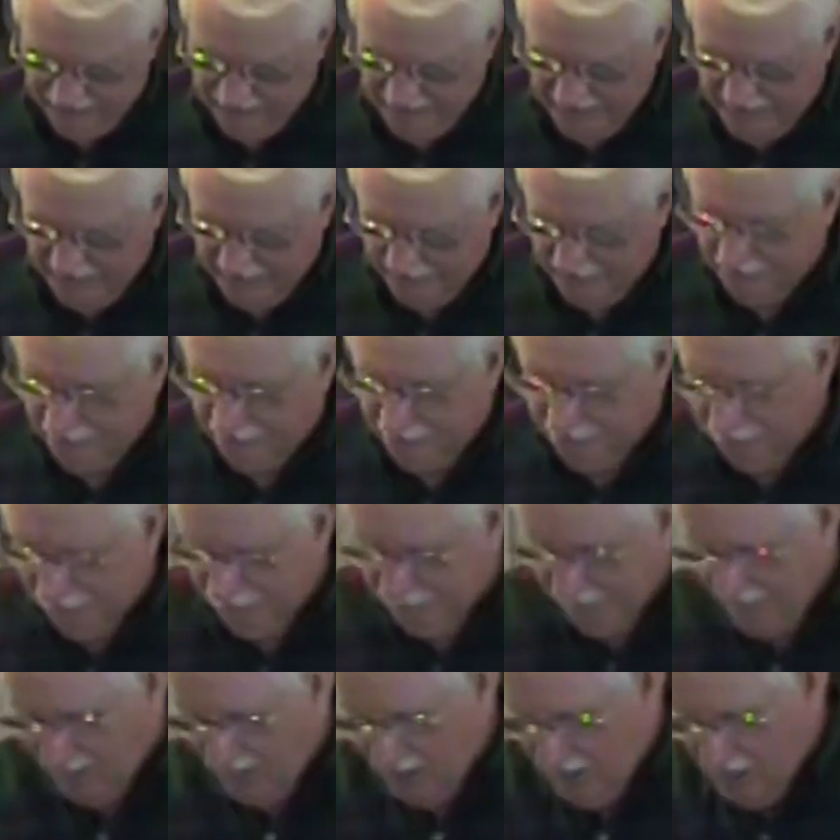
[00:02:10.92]
that.
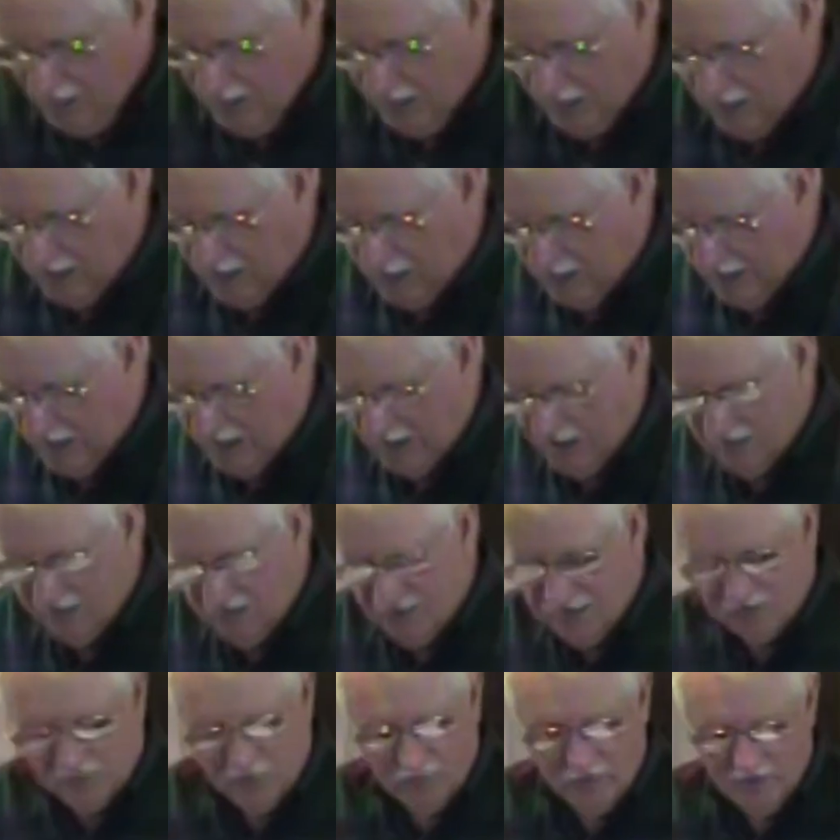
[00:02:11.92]

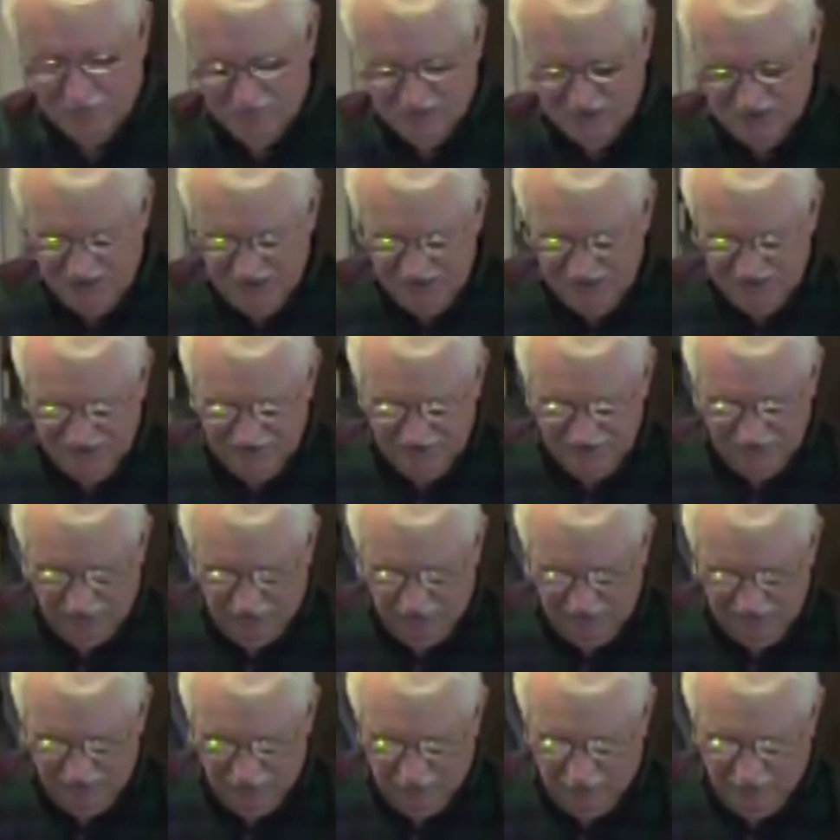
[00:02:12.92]
Cream cheese is
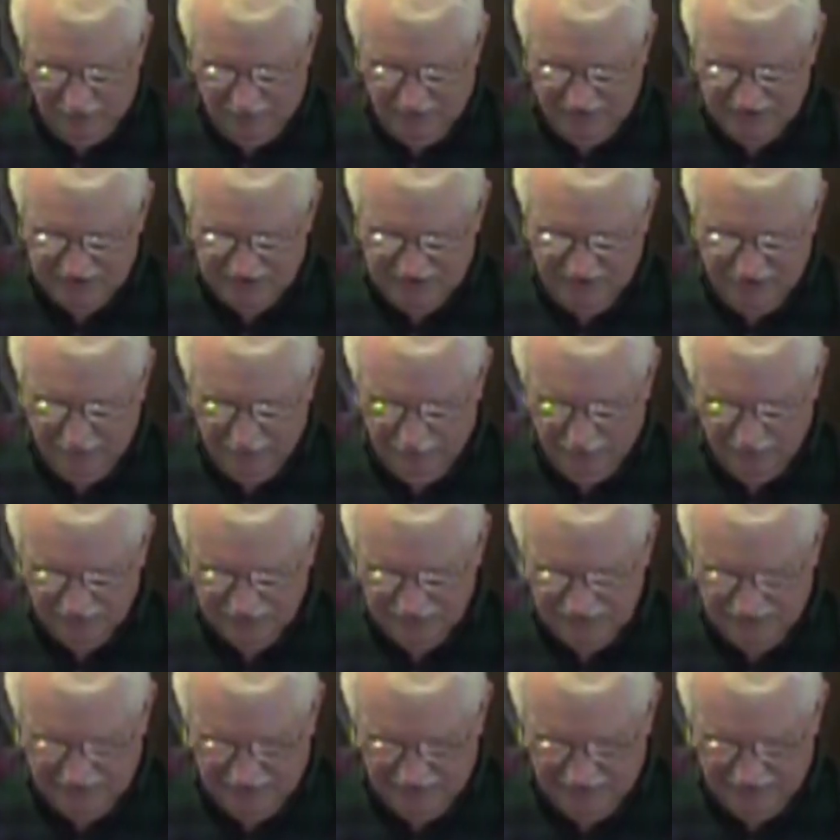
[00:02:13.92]
always one of my
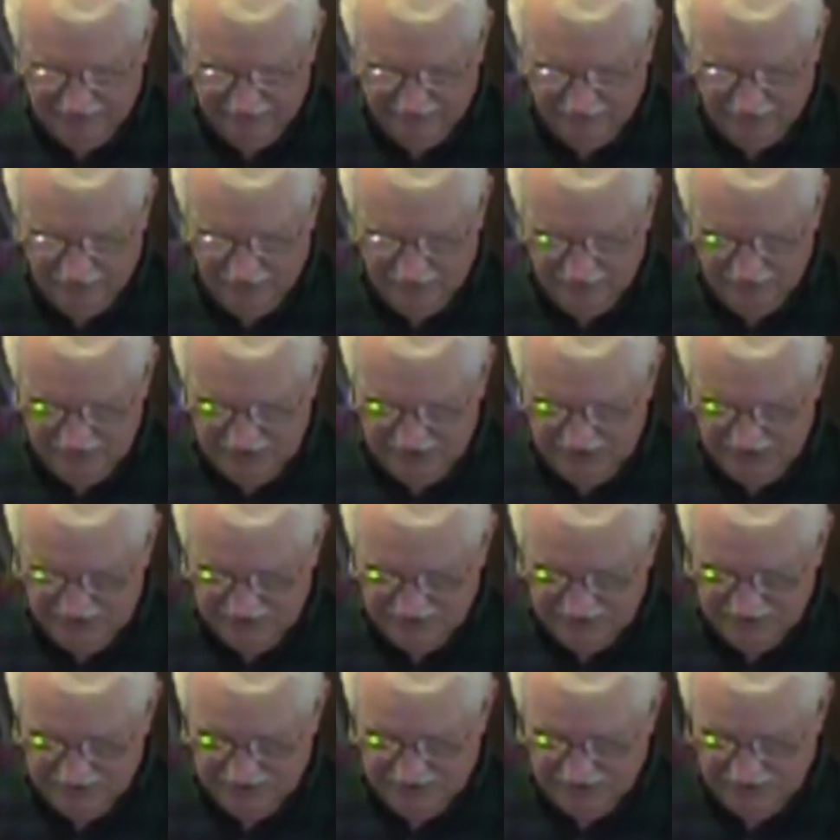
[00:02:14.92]
staples. I love cream
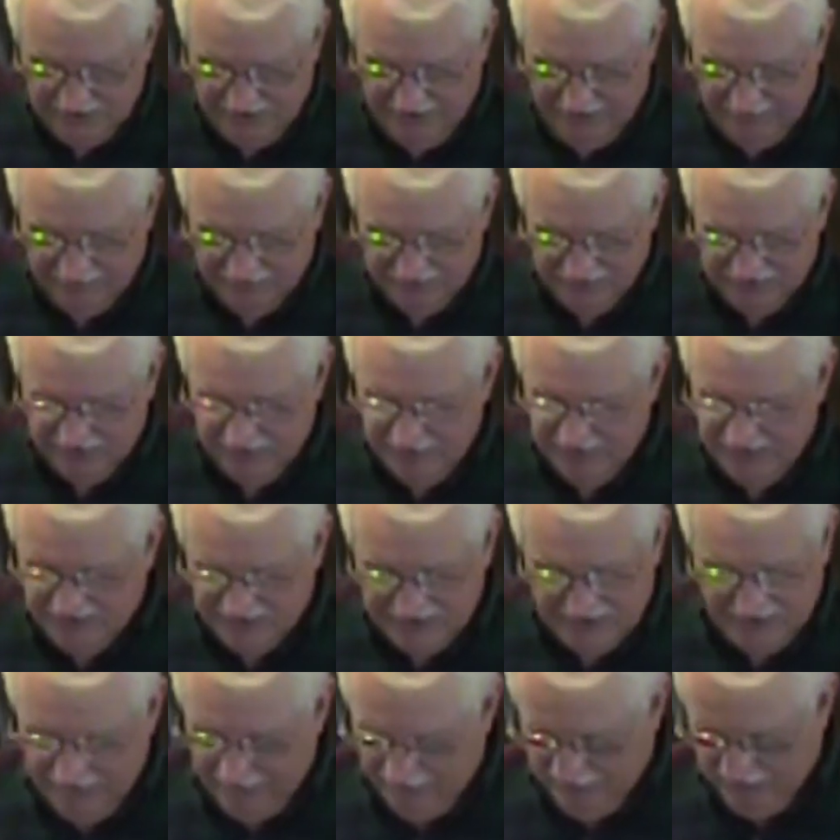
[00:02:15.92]
cheese. This just happens to be
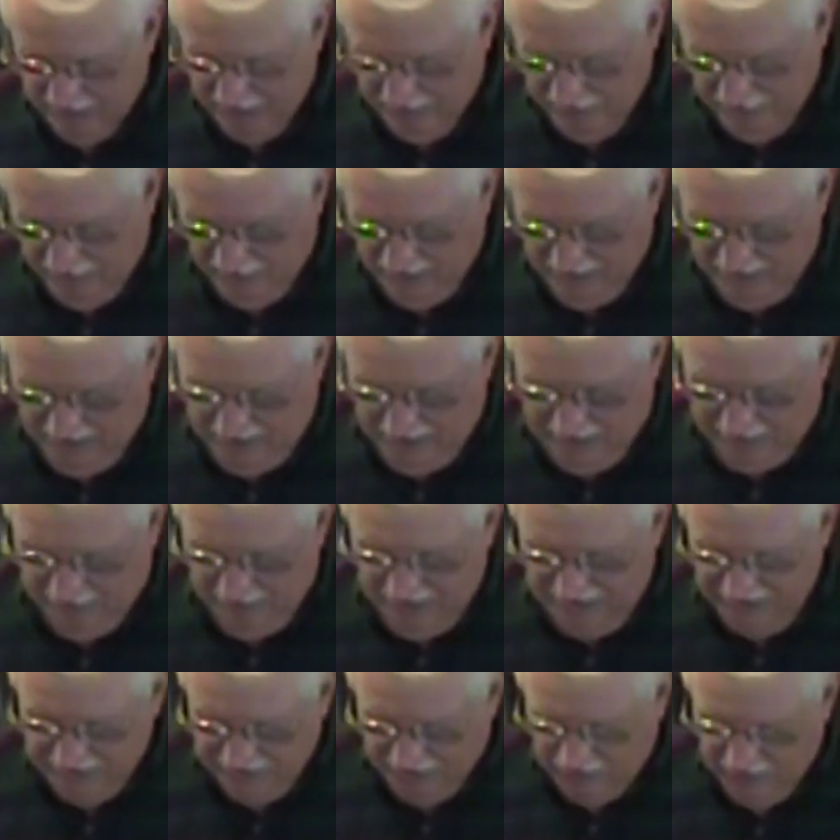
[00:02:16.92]

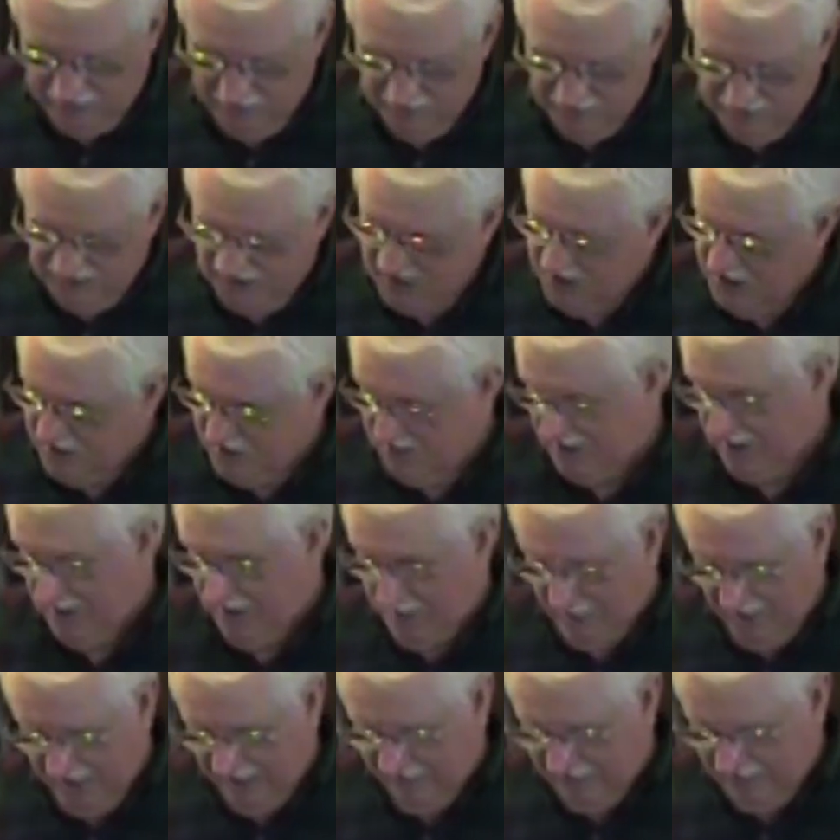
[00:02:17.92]
salmon-based cream cheese, and
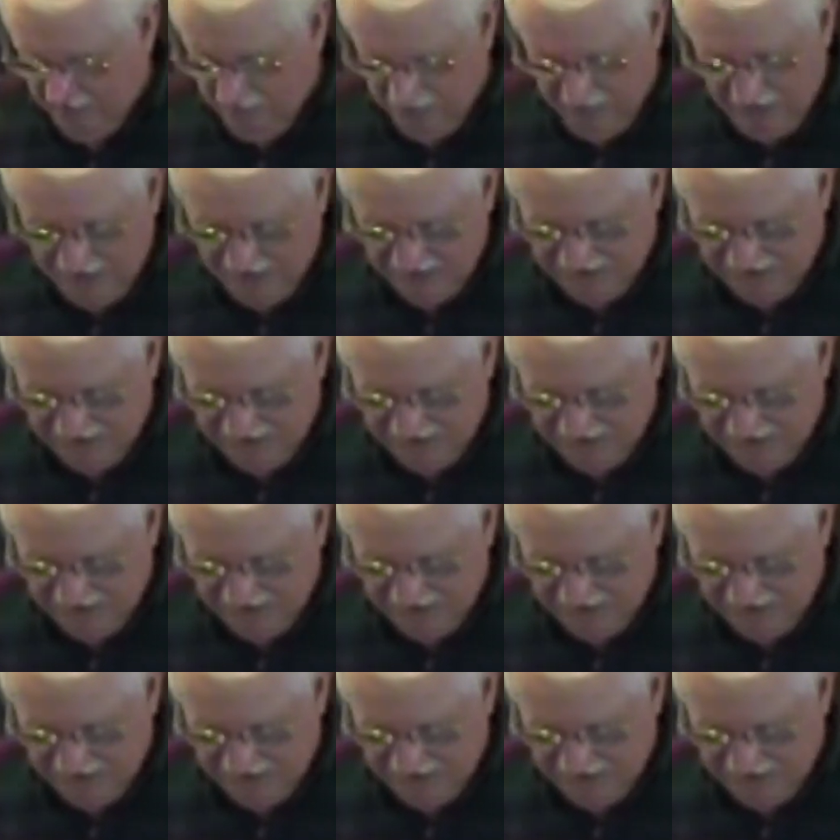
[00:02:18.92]
I'm having pink